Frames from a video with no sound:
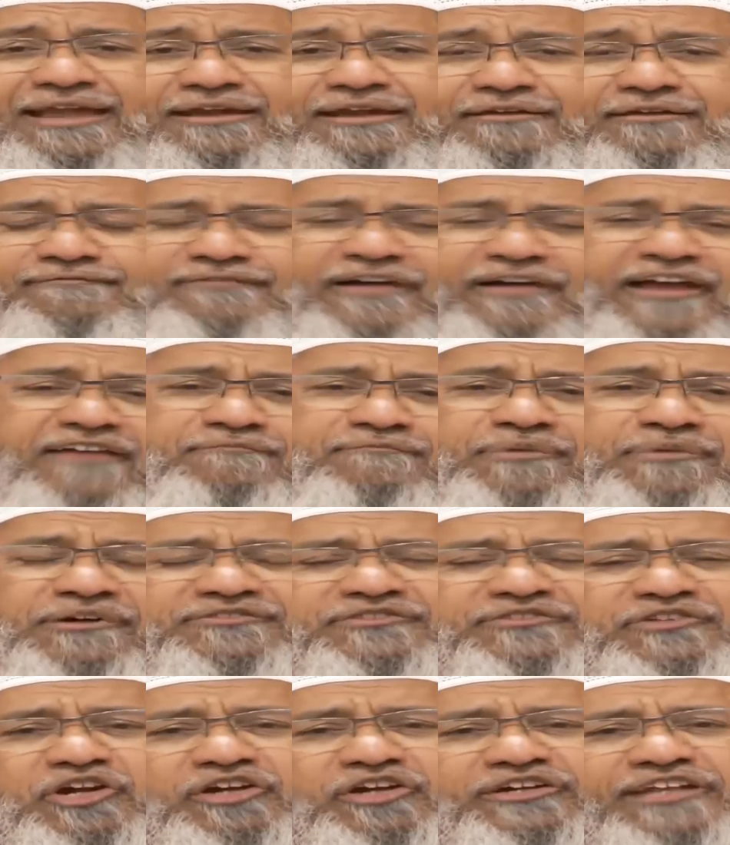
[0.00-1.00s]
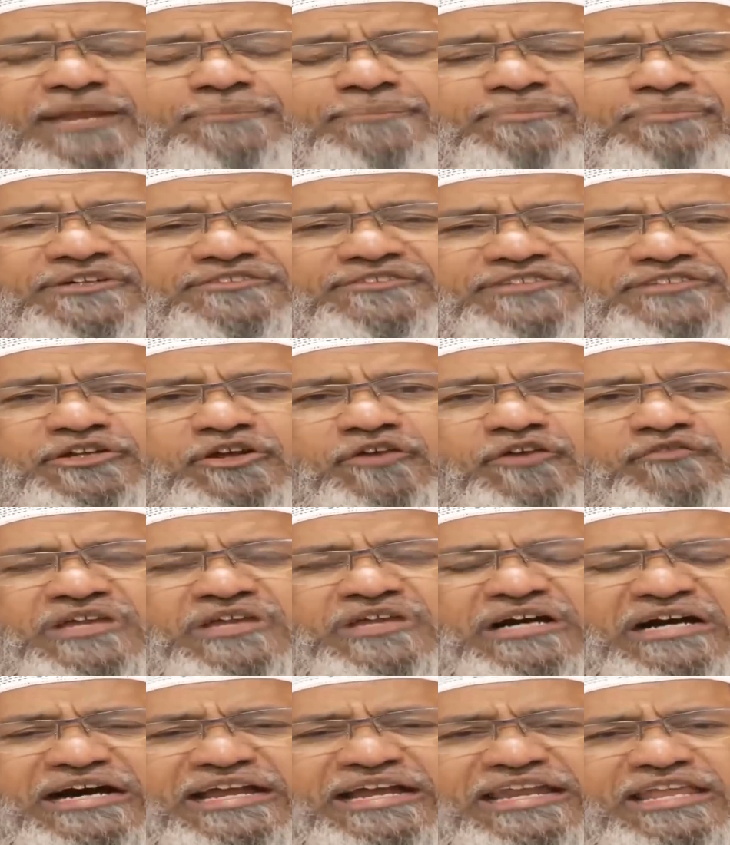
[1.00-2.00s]
and 5% or 10%
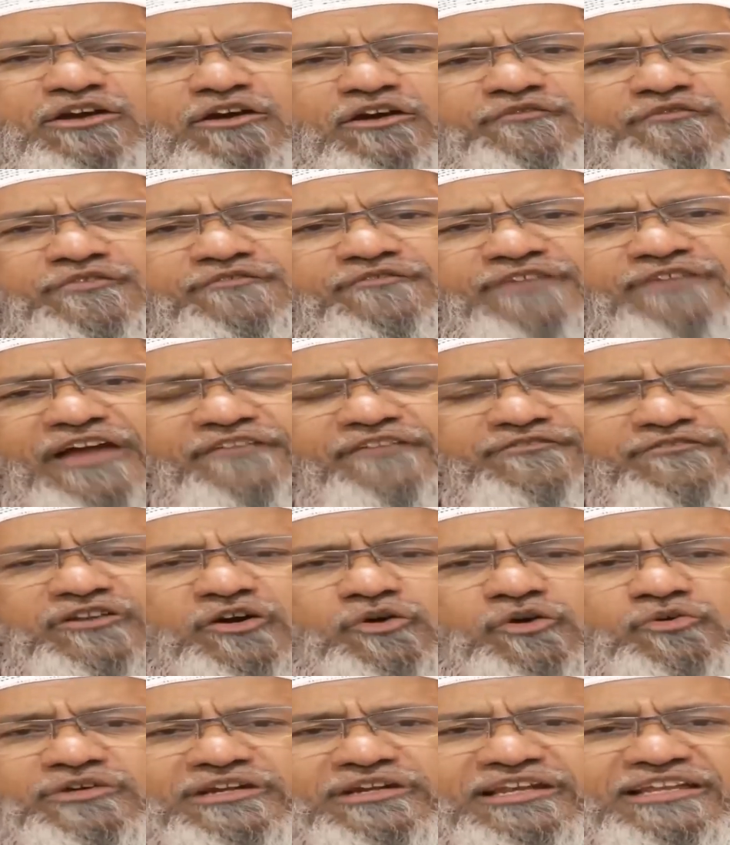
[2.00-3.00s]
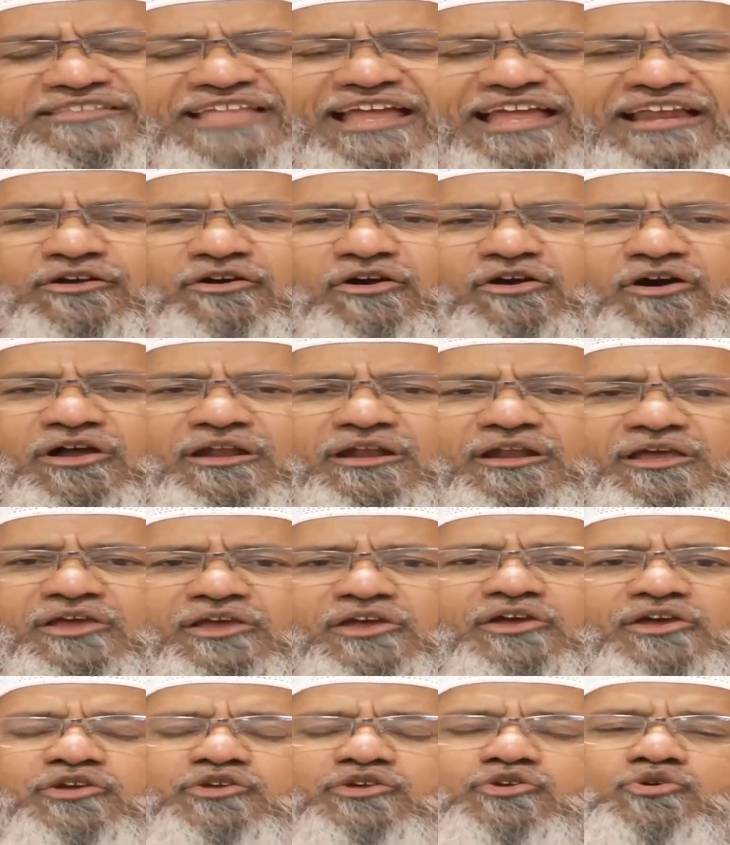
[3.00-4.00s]
of the earning of the five-star hotel is
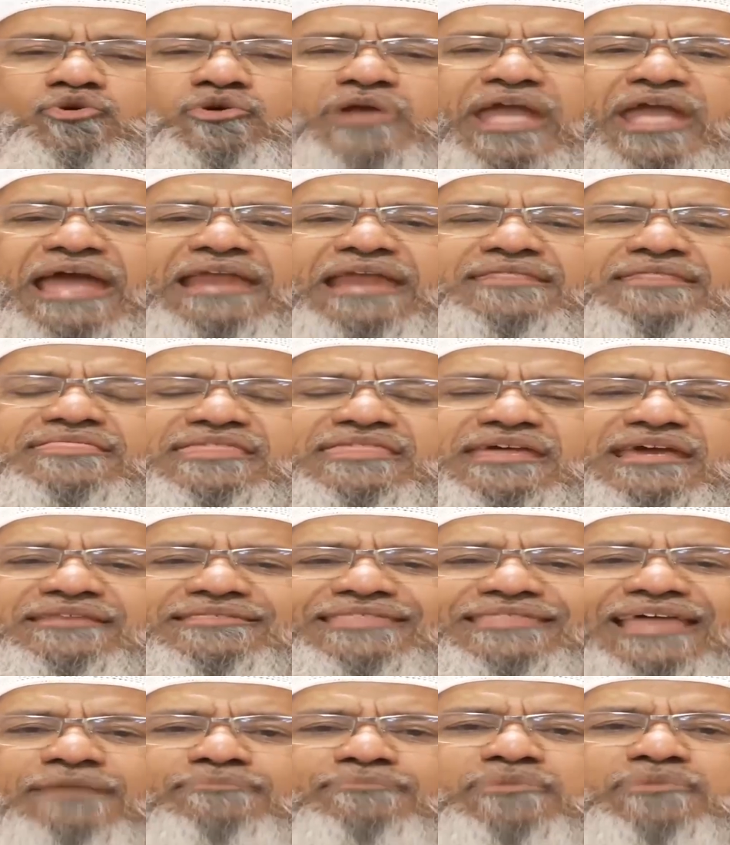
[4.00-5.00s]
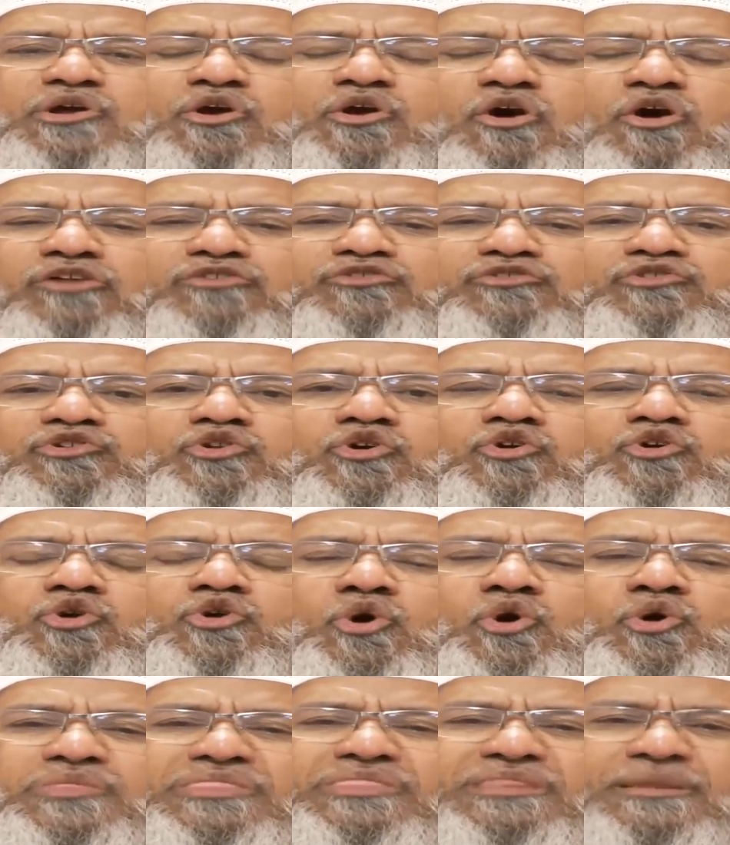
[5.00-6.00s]
alcohol, you can say that because you
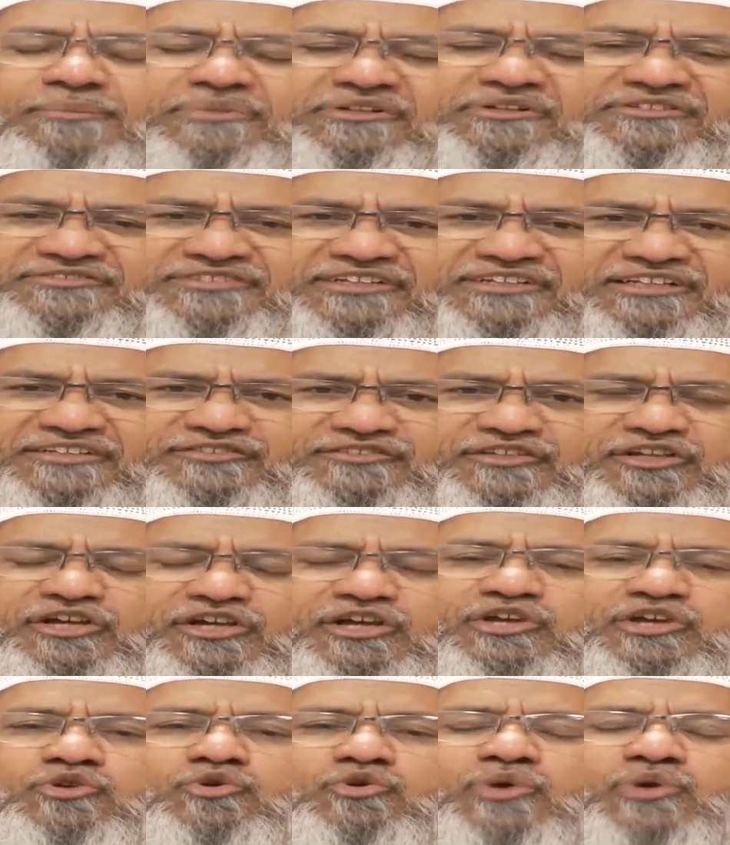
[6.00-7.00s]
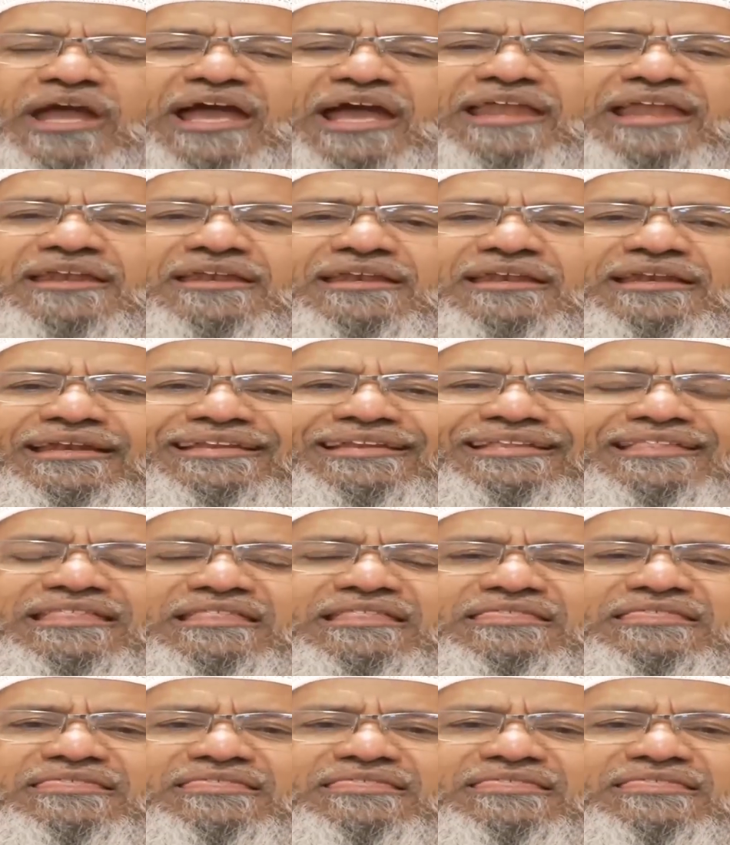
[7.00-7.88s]
don't own the business, you can